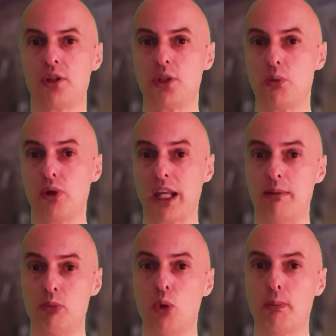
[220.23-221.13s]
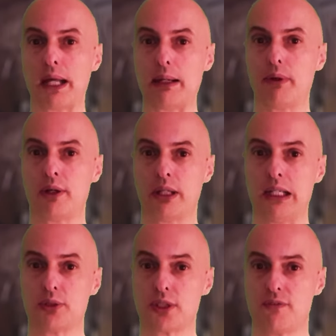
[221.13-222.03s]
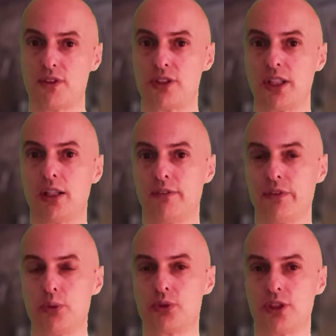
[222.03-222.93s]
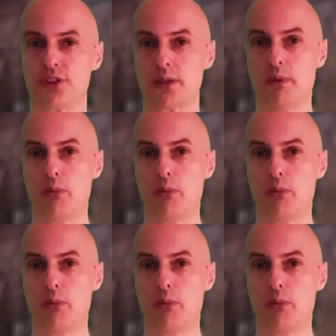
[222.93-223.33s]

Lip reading: you will get more power out of the CR fuel system.